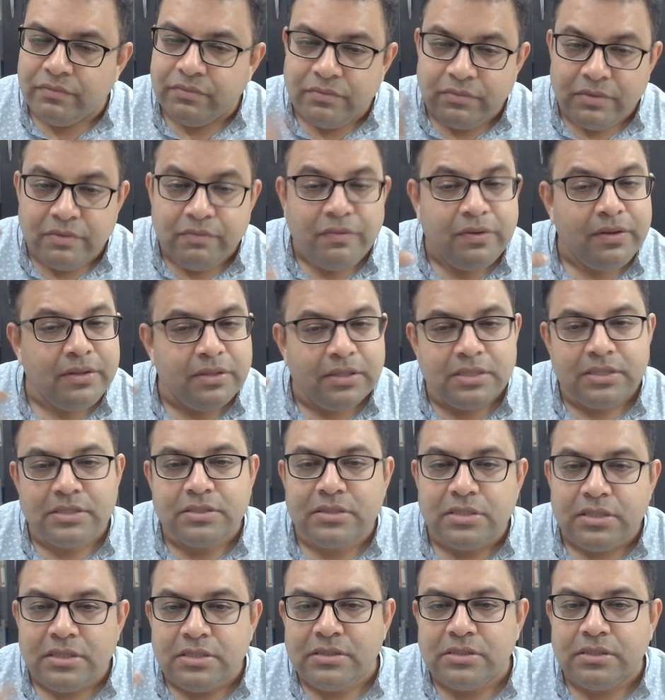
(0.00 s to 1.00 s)
We,
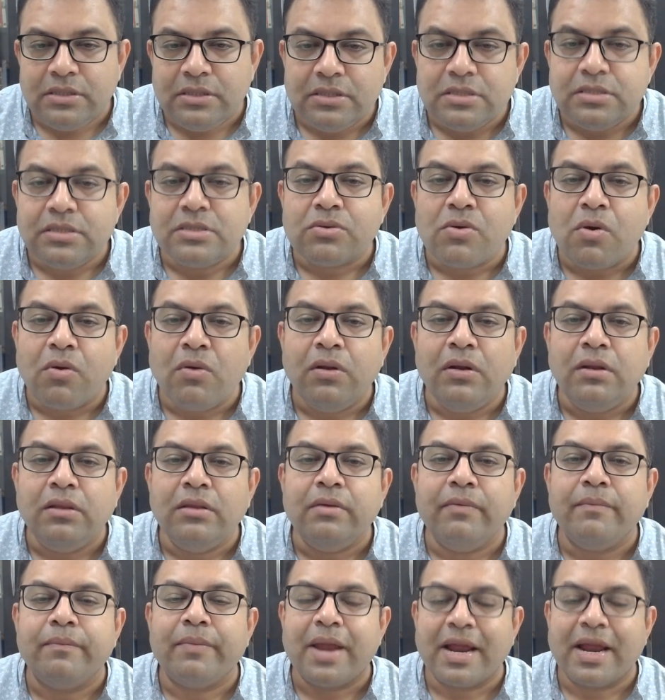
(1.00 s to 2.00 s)
this is this is all
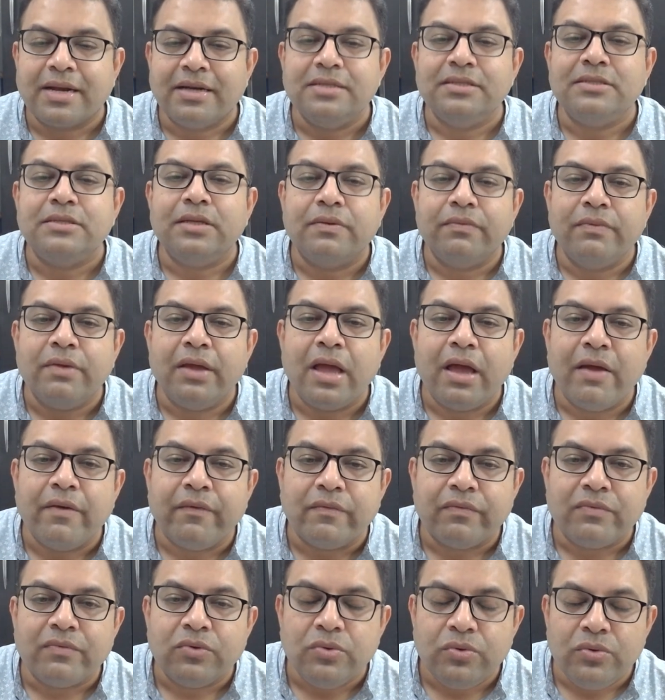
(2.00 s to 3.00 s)
the practice that we have
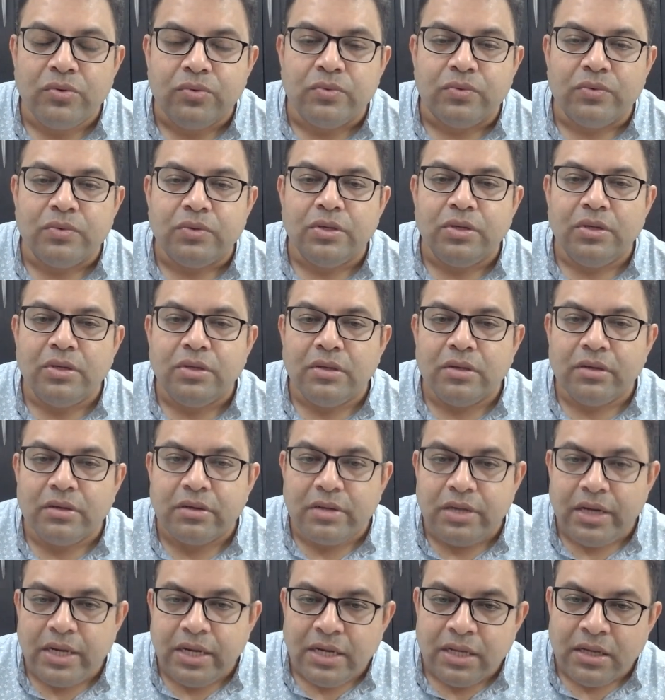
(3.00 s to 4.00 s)
to do.
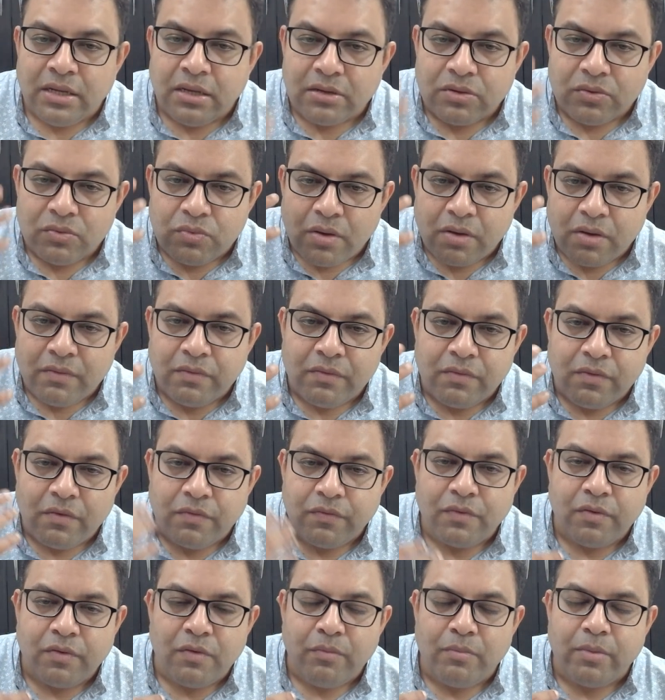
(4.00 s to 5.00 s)
Training to our
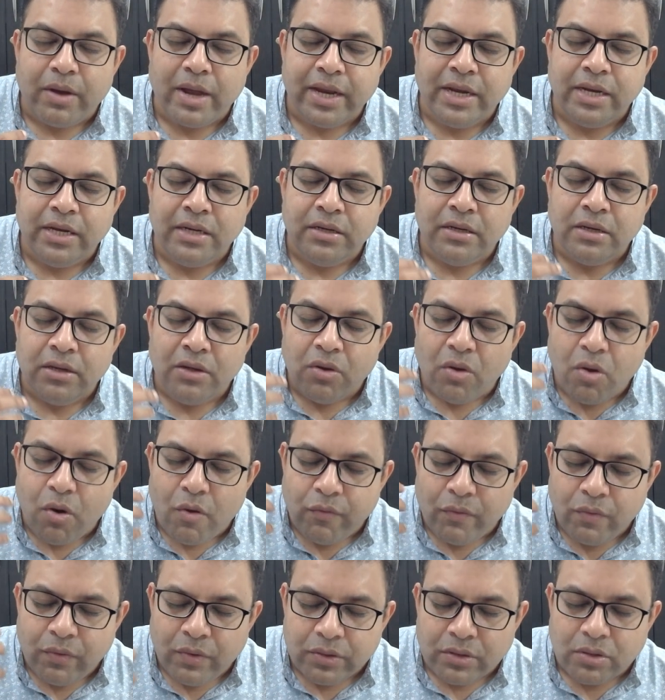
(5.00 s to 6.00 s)
of our mind,
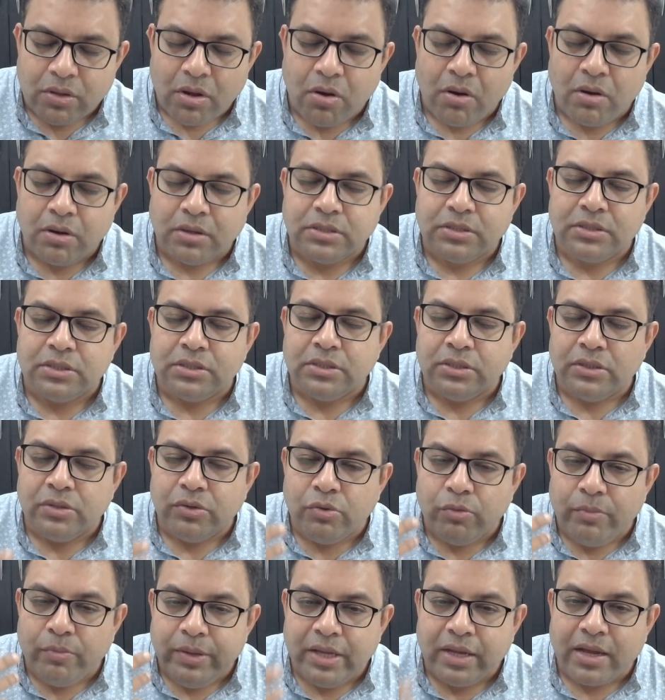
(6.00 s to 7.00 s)
of our thoughts
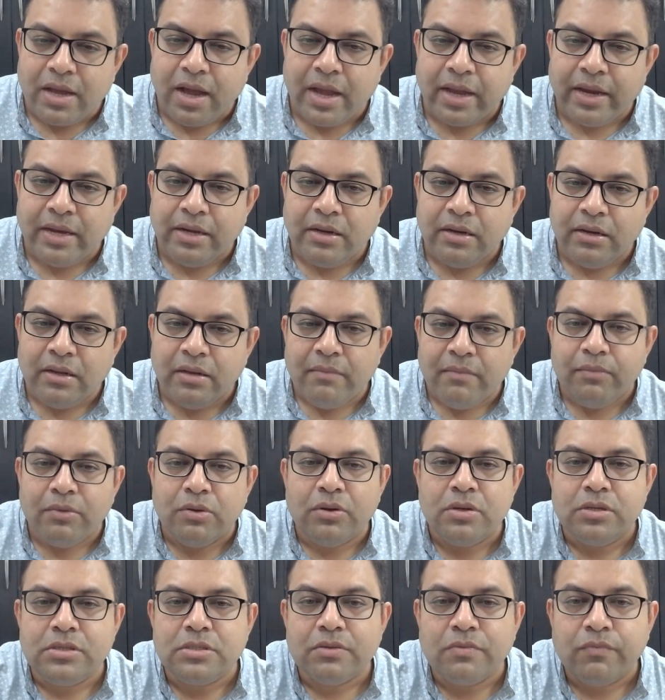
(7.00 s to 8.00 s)
to be kind.
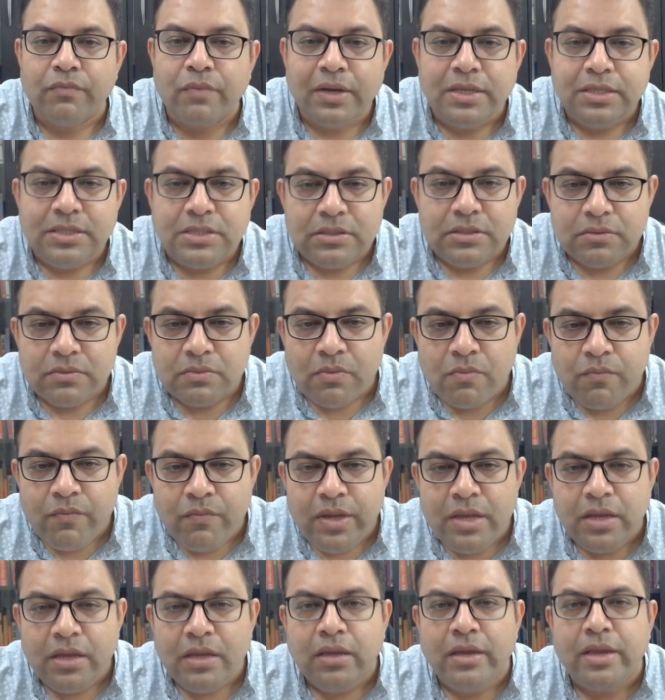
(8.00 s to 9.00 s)
Because once
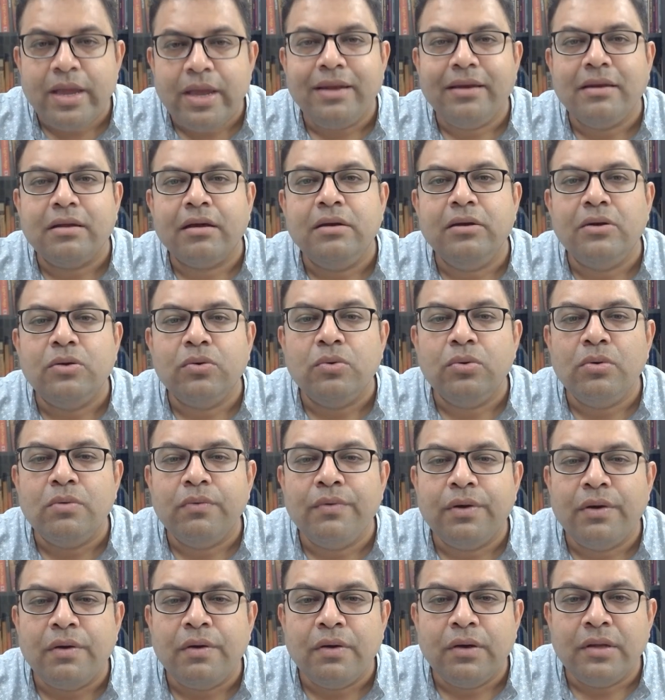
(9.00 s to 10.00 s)
we get control
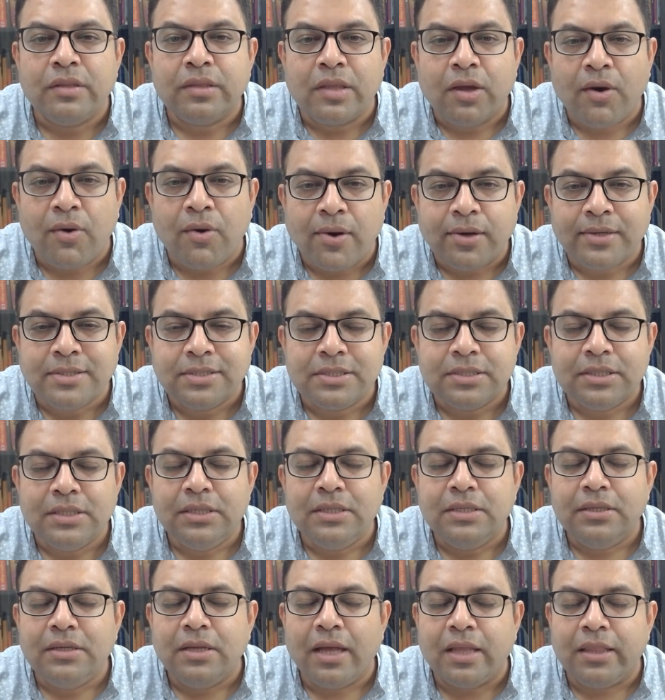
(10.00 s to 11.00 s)
over our thoughts,
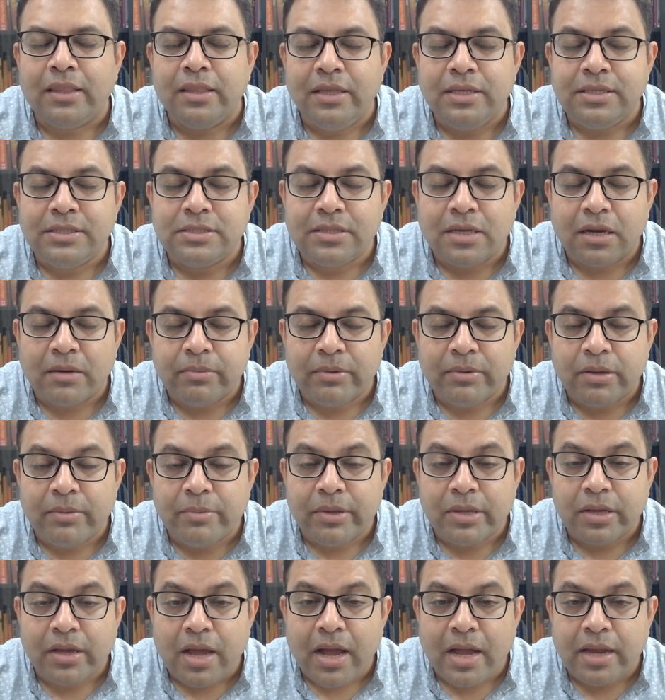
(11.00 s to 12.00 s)
and they start
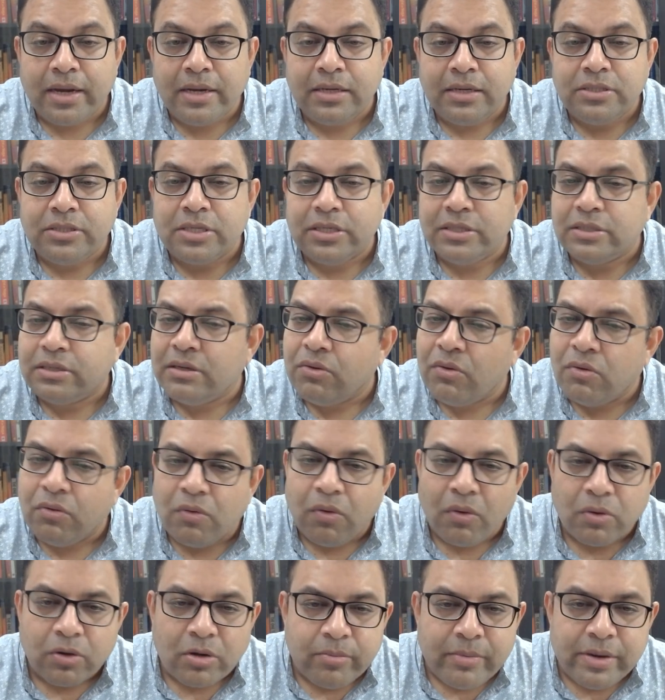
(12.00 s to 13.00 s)
becoming kind and gentle,
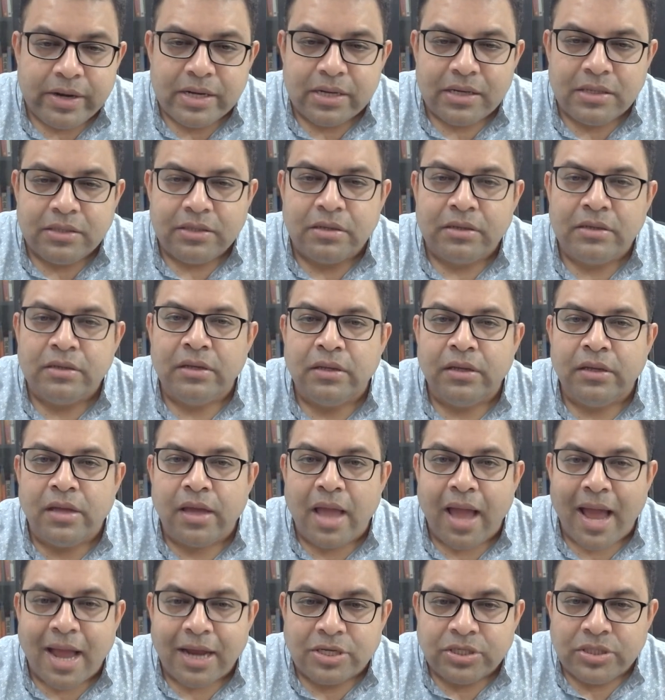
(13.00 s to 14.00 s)
automatically the
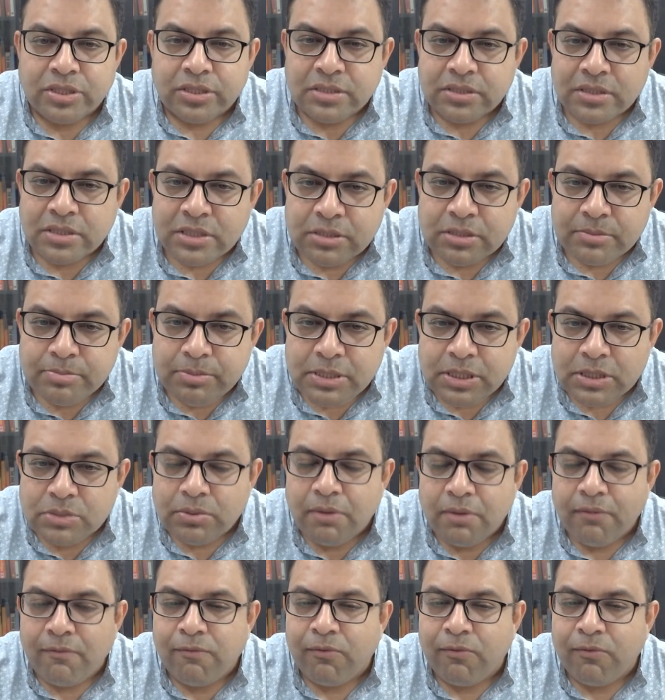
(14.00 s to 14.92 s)
actions and speech will